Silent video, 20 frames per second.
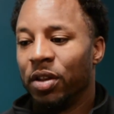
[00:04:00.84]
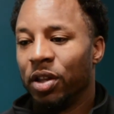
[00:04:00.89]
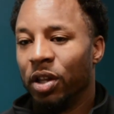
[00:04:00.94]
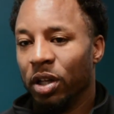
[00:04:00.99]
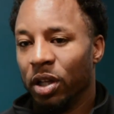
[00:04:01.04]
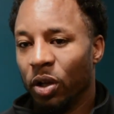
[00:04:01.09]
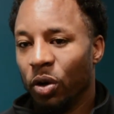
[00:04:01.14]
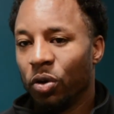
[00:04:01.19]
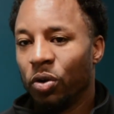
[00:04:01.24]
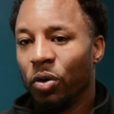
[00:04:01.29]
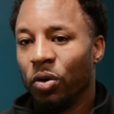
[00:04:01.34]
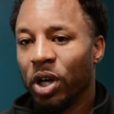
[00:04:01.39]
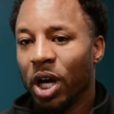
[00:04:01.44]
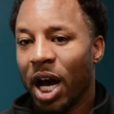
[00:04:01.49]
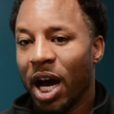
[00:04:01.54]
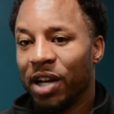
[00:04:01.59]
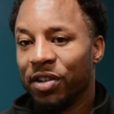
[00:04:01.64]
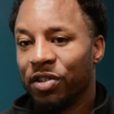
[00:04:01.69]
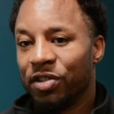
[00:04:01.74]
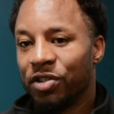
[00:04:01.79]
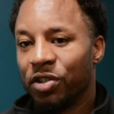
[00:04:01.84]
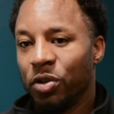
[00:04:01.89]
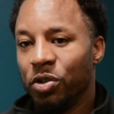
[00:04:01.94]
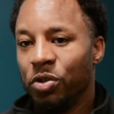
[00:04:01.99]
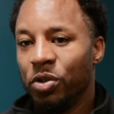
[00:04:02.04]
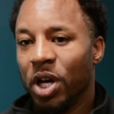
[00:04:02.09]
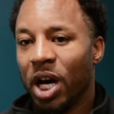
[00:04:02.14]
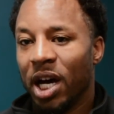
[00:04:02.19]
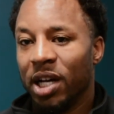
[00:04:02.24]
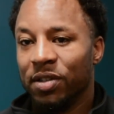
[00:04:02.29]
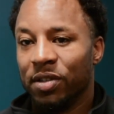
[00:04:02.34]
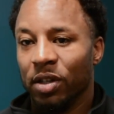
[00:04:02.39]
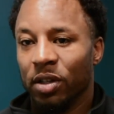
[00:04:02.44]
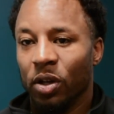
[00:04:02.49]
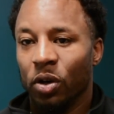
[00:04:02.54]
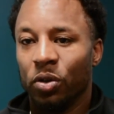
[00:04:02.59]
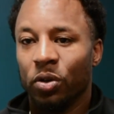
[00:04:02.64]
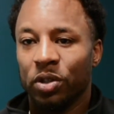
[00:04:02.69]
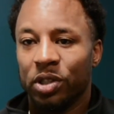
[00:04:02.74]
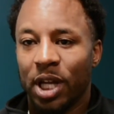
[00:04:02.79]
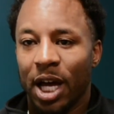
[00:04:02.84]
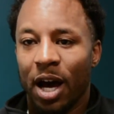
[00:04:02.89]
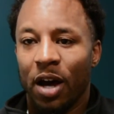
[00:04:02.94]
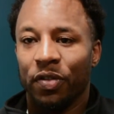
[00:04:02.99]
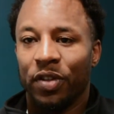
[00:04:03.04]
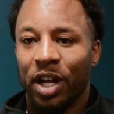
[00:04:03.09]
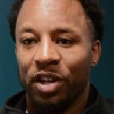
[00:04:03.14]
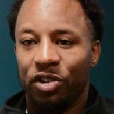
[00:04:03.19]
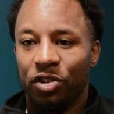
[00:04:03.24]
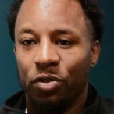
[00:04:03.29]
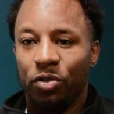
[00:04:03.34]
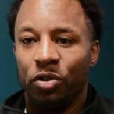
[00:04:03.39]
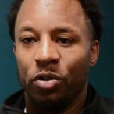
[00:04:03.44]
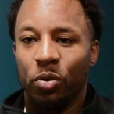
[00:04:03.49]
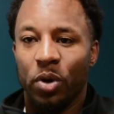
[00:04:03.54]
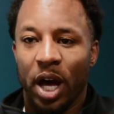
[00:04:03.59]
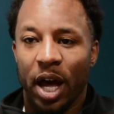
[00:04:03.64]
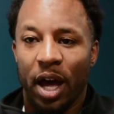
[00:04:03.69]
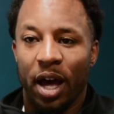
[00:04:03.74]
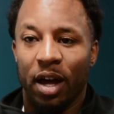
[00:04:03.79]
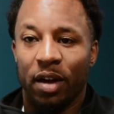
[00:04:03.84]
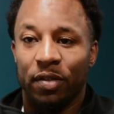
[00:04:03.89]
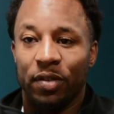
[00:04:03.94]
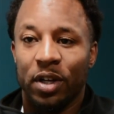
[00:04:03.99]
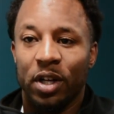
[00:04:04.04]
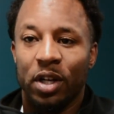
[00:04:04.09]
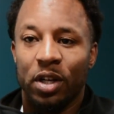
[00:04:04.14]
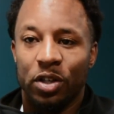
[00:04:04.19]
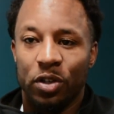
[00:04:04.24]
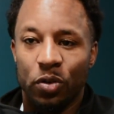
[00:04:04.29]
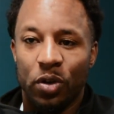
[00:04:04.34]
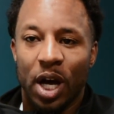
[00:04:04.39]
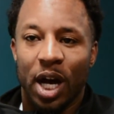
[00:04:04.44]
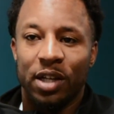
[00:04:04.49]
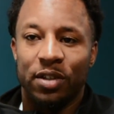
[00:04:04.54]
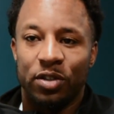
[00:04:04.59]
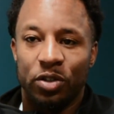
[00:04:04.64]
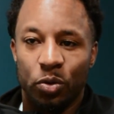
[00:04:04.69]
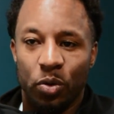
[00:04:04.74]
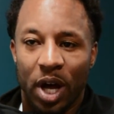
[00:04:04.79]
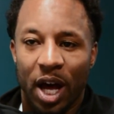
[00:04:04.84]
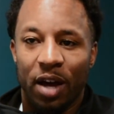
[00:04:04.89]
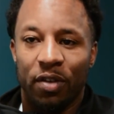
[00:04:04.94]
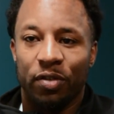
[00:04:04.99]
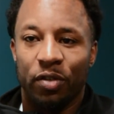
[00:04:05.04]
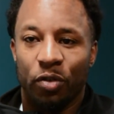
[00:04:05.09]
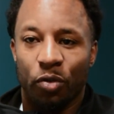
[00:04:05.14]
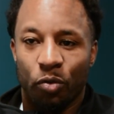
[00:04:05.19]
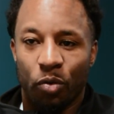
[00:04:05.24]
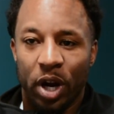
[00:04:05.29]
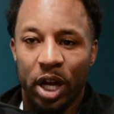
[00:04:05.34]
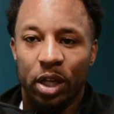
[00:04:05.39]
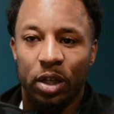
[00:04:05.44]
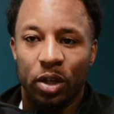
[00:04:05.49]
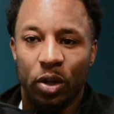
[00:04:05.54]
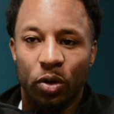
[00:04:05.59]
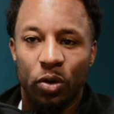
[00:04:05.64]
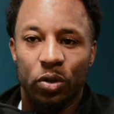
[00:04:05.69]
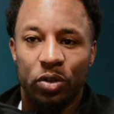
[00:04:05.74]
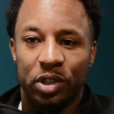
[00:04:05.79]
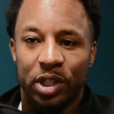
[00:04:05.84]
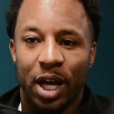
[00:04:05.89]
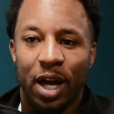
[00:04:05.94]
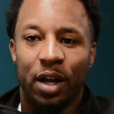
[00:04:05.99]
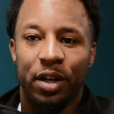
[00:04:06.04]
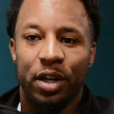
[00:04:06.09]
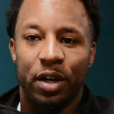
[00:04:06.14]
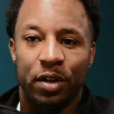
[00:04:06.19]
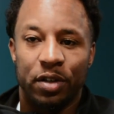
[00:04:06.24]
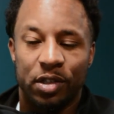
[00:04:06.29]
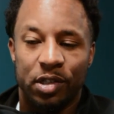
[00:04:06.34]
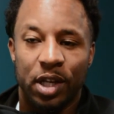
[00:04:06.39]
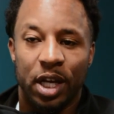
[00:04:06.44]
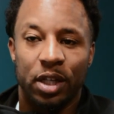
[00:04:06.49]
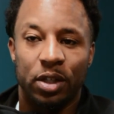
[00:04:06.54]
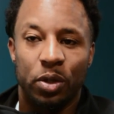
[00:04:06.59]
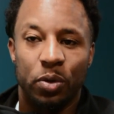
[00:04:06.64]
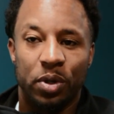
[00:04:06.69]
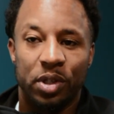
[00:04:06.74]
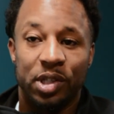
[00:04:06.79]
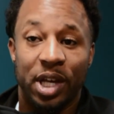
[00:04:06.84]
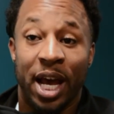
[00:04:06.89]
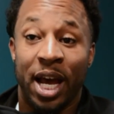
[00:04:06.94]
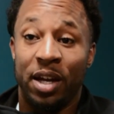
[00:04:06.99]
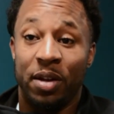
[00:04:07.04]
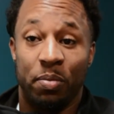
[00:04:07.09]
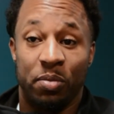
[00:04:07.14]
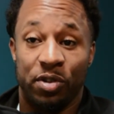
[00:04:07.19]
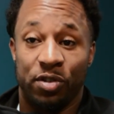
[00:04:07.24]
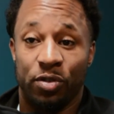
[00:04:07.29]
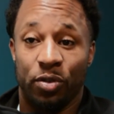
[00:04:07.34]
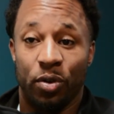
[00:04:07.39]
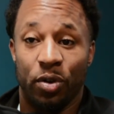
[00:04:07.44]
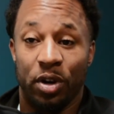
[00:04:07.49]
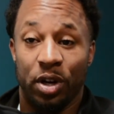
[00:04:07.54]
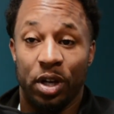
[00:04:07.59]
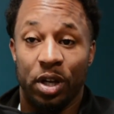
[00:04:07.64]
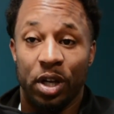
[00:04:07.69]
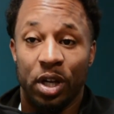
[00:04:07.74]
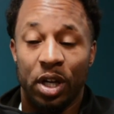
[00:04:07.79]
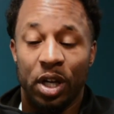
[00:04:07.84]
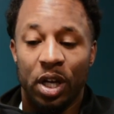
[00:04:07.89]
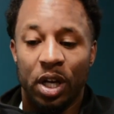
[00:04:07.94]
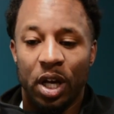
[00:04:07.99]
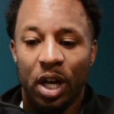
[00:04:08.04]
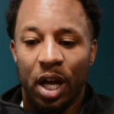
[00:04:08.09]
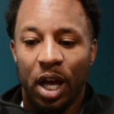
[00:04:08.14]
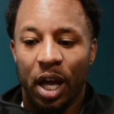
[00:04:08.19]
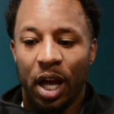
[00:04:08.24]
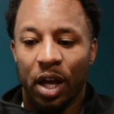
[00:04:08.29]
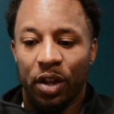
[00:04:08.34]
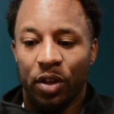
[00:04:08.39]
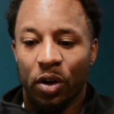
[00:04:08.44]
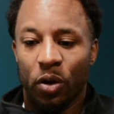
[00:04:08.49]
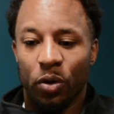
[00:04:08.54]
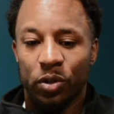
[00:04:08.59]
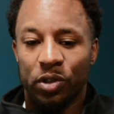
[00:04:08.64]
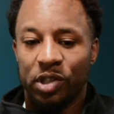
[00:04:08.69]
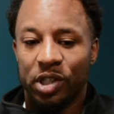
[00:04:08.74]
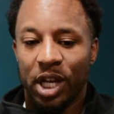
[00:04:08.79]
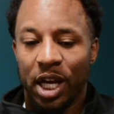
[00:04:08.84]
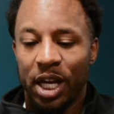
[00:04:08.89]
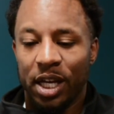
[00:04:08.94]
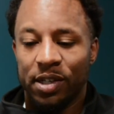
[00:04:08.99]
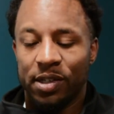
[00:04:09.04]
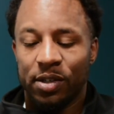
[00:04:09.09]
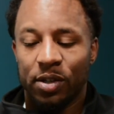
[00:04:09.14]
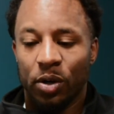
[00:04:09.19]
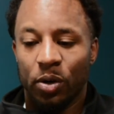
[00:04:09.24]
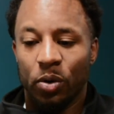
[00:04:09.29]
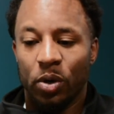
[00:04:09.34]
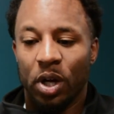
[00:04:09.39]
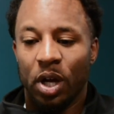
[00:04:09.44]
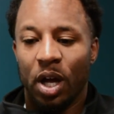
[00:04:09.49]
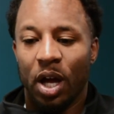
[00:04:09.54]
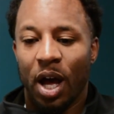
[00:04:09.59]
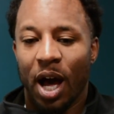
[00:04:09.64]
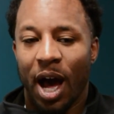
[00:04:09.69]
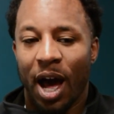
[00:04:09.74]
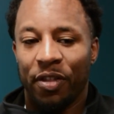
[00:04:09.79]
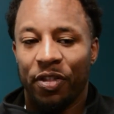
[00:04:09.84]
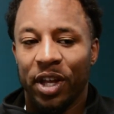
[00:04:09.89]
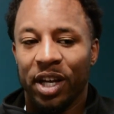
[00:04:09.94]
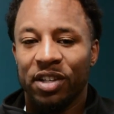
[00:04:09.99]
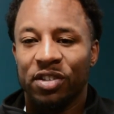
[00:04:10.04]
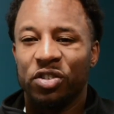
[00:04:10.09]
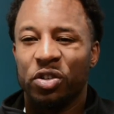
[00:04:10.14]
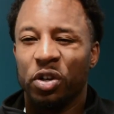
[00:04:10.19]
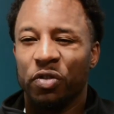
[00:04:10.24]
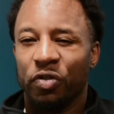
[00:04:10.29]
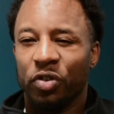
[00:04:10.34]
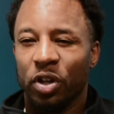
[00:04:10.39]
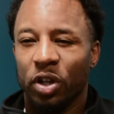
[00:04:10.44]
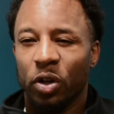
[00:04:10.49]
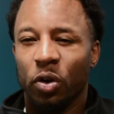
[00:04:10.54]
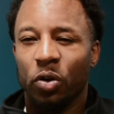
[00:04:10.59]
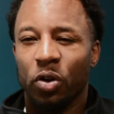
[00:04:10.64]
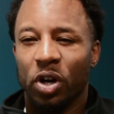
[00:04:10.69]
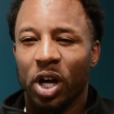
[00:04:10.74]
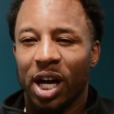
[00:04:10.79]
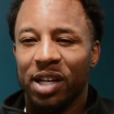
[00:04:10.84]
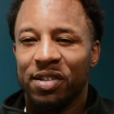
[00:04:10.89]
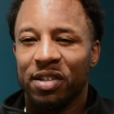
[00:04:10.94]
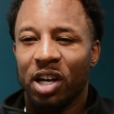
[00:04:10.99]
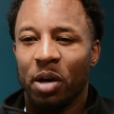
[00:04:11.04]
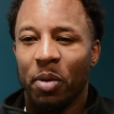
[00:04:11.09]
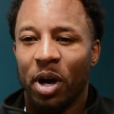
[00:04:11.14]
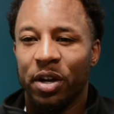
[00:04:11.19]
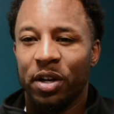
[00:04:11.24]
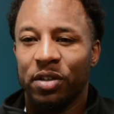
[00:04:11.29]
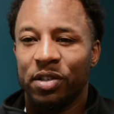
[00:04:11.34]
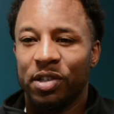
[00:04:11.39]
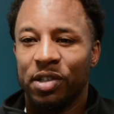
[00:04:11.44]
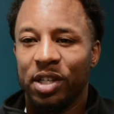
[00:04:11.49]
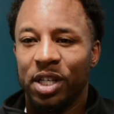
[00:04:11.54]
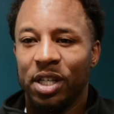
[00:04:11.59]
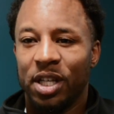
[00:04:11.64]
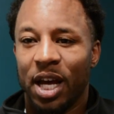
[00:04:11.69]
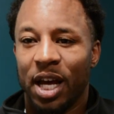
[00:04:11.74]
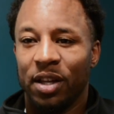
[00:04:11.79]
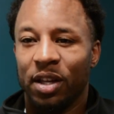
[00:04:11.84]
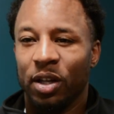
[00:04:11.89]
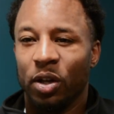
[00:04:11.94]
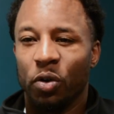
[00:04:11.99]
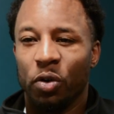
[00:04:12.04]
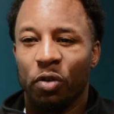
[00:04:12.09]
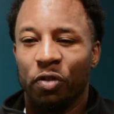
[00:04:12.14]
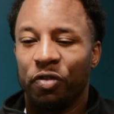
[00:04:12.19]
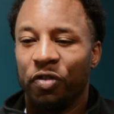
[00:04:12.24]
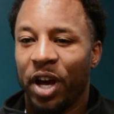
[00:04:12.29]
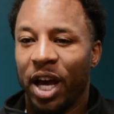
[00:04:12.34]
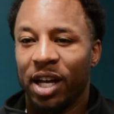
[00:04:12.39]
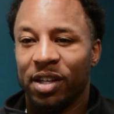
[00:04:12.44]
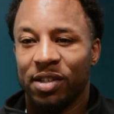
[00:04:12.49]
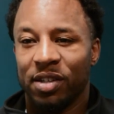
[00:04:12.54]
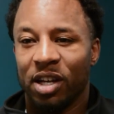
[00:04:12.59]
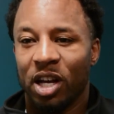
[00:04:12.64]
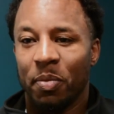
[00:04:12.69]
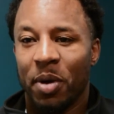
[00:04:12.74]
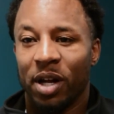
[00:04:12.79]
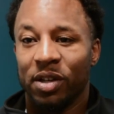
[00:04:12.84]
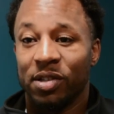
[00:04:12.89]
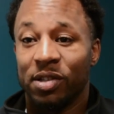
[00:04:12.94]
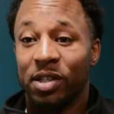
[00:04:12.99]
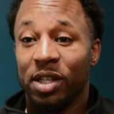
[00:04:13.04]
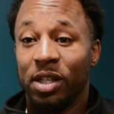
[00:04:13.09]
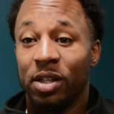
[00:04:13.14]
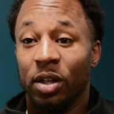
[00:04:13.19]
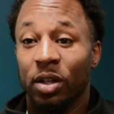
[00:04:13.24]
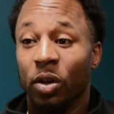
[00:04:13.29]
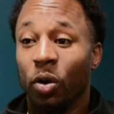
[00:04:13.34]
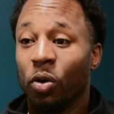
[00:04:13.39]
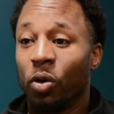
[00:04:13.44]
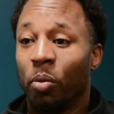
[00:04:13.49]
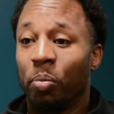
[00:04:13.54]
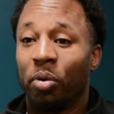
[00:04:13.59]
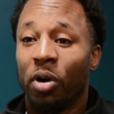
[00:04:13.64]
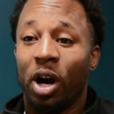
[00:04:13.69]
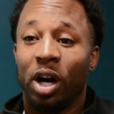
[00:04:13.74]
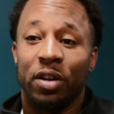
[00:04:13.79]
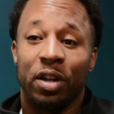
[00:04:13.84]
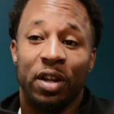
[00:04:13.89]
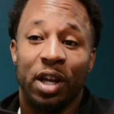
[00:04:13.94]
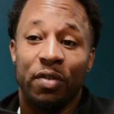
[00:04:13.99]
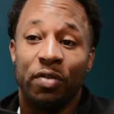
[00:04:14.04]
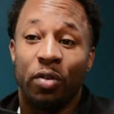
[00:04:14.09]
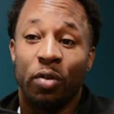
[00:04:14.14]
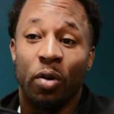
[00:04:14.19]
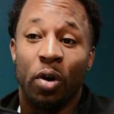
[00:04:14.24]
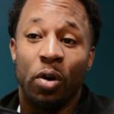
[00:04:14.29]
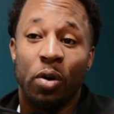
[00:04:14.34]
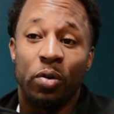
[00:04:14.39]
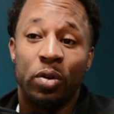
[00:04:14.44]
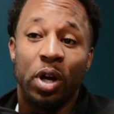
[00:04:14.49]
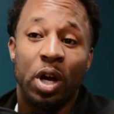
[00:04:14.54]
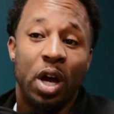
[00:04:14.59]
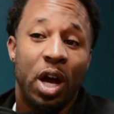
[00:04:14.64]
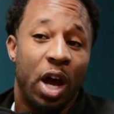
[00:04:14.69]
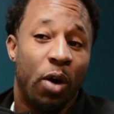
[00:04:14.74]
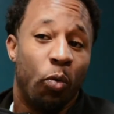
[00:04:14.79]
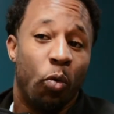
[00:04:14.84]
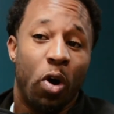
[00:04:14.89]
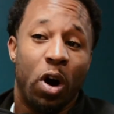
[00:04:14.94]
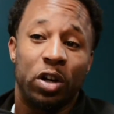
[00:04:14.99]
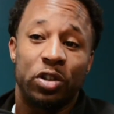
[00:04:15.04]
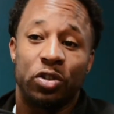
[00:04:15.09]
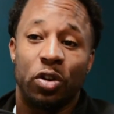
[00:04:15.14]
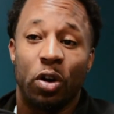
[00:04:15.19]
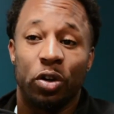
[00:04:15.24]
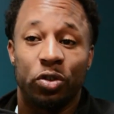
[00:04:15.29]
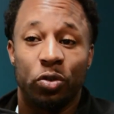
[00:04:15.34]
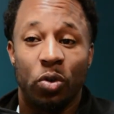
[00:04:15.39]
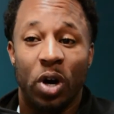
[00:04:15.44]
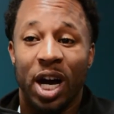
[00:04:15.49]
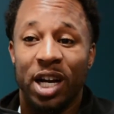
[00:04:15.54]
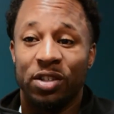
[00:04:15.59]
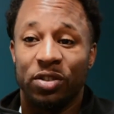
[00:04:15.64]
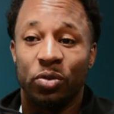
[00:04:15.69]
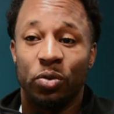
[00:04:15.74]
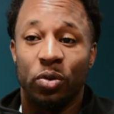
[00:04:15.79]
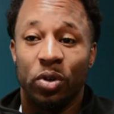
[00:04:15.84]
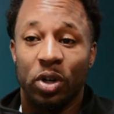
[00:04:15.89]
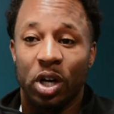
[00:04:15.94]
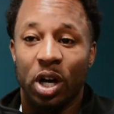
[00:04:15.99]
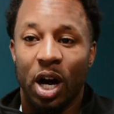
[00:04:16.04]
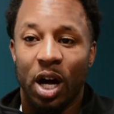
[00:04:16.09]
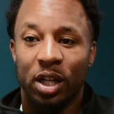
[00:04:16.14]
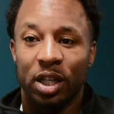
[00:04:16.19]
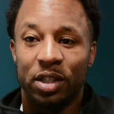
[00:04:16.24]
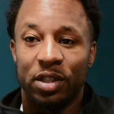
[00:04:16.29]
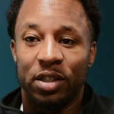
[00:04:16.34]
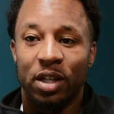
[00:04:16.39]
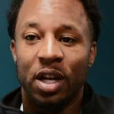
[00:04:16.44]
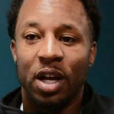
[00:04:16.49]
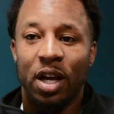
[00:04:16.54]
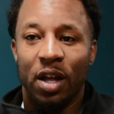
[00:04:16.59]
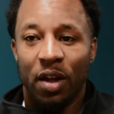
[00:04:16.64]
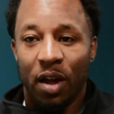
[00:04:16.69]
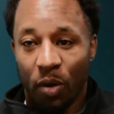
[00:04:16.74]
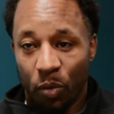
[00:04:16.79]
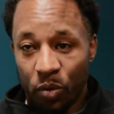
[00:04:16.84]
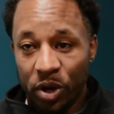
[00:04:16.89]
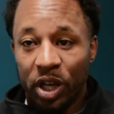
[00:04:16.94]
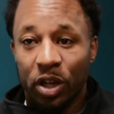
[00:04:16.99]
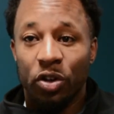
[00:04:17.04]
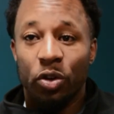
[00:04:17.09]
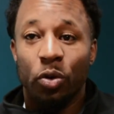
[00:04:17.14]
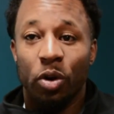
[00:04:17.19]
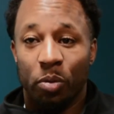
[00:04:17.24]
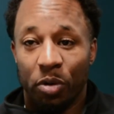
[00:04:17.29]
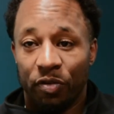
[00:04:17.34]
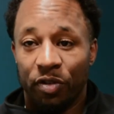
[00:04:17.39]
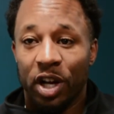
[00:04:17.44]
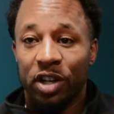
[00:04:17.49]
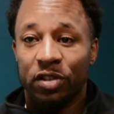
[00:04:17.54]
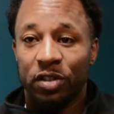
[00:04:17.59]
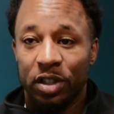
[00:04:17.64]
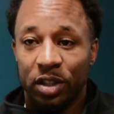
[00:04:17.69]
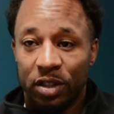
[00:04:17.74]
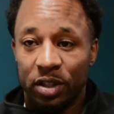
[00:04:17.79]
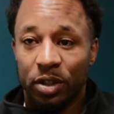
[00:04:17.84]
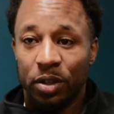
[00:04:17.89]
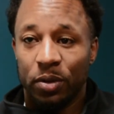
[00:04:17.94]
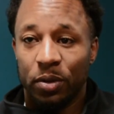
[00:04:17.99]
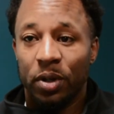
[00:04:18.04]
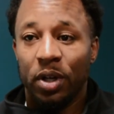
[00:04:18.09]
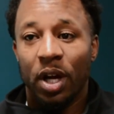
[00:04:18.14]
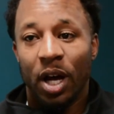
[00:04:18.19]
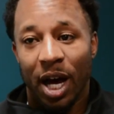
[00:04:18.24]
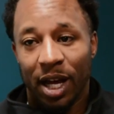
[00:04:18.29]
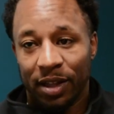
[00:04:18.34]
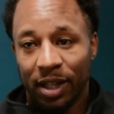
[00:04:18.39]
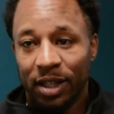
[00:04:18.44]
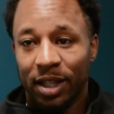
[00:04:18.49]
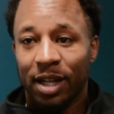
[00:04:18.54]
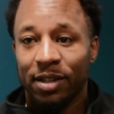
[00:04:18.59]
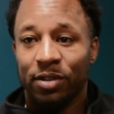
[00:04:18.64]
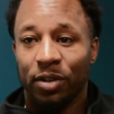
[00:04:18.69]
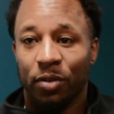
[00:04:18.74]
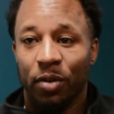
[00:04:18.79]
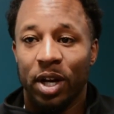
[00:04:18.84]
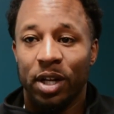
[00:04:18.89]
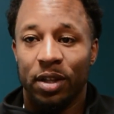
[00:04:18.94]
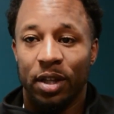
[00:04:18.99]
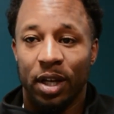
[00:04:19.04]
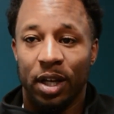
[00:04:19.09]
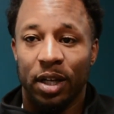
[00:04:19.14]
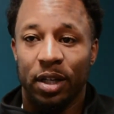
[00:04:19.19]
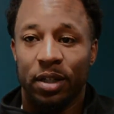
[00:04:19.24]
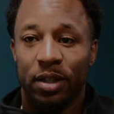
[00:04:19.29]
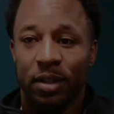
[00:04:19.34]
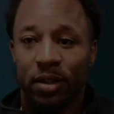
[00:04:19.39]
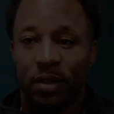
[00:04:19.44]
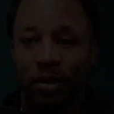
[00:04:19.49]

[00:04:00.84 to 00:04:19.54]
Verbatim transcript: the local guys to show you guys the local talent that you do have. You guys do have great local talent here in St. Louis and in Missouri and the whole state. So I think it's good for the local guys to come out here and see that, local fans to come out and see the local product that they've grown and washed all through high school and college, and we can do it professionally too. I think that's a great thing.